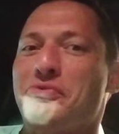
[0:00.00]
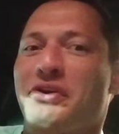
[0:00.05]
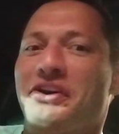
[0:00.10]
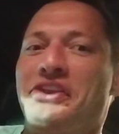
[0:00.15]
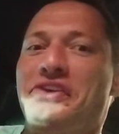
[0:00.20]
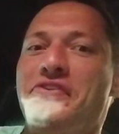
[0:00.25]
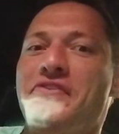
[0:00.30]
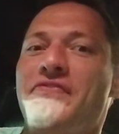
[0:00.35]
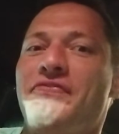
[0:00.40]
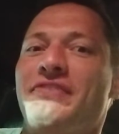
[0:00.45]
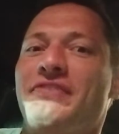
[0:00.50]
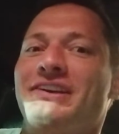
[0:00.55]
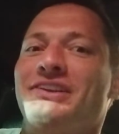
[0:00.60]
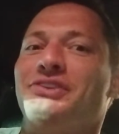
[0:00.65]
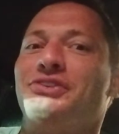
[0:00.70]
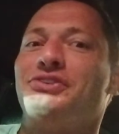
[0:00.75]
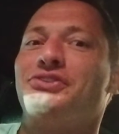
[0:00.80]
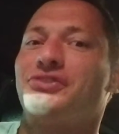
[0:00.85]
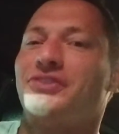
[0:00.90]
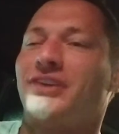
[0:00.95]
what do you
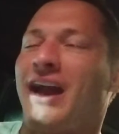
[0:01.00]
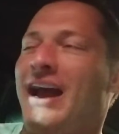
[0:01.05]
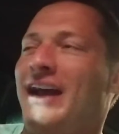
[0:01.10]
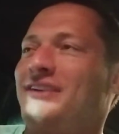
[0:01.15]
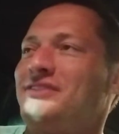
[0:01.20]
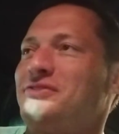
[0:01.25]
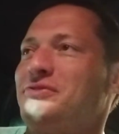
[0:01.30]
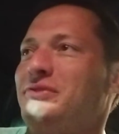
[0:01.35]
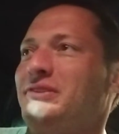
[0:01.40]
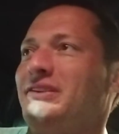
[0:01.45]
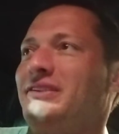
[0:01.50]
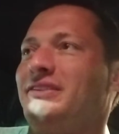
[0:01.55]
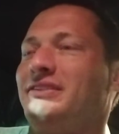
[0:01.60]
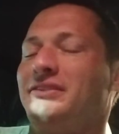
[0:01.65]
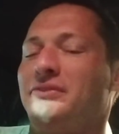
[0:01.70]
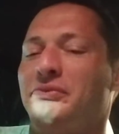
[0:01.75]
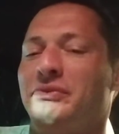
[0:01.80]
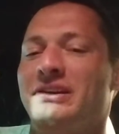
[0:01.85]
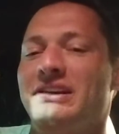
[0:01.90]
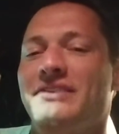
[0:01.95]
fill cracks with?
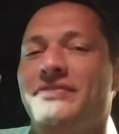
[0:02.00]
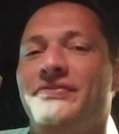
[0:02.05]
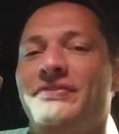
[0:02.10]
We